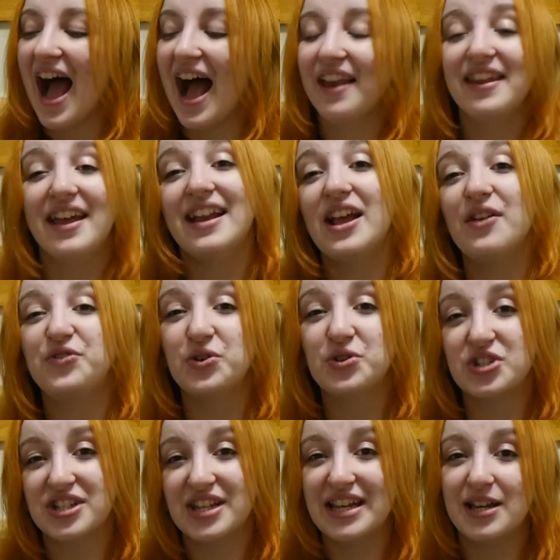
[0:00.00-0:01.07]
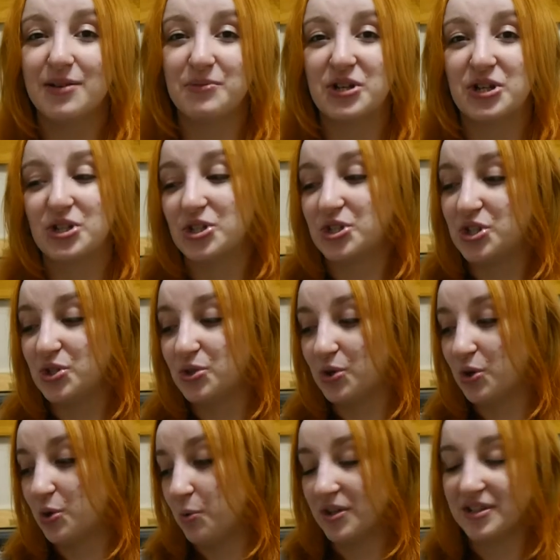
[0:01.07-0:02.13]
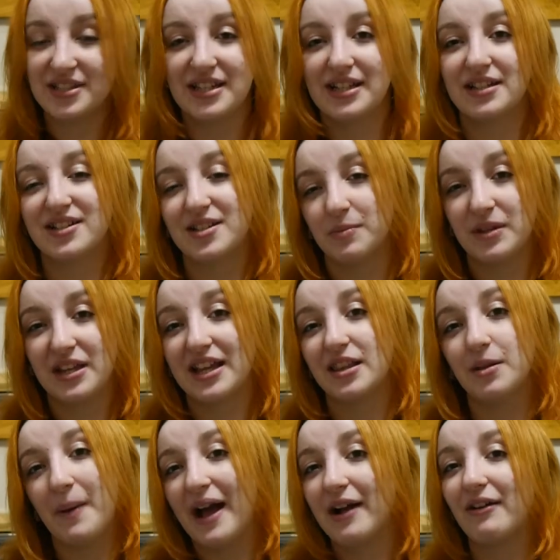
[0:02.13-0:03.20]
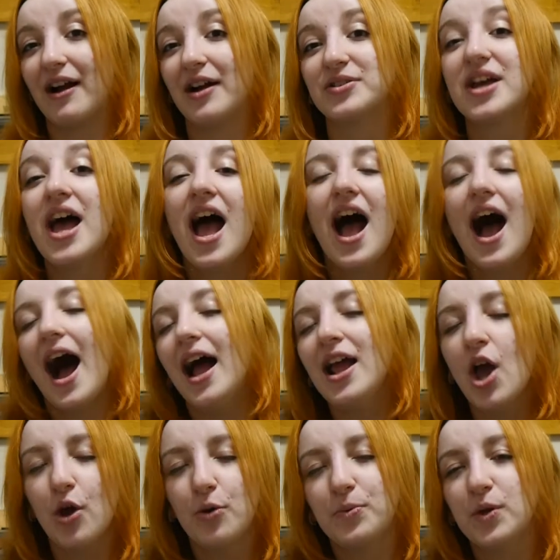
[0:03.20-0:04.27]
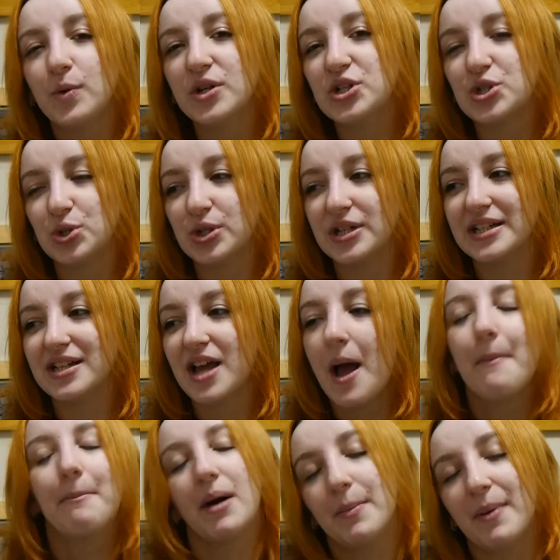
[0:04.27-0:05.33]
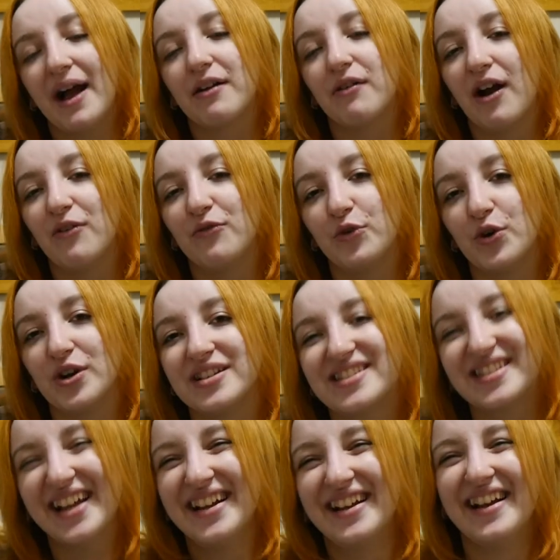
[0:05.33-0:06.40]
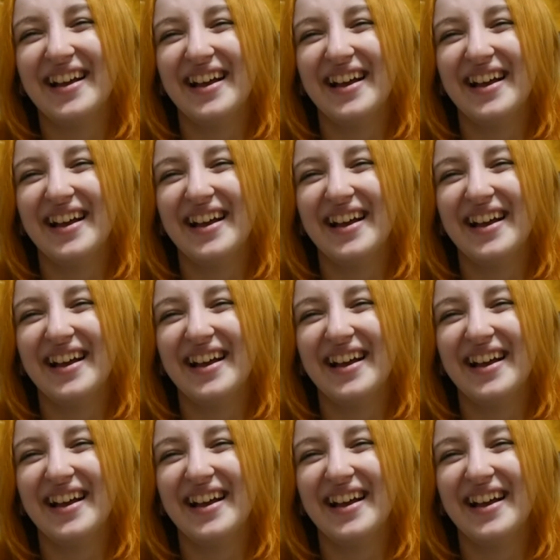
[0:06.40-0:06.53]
And then if you're just here because you're wanting something in the background, I hope you enjoyed my background voice.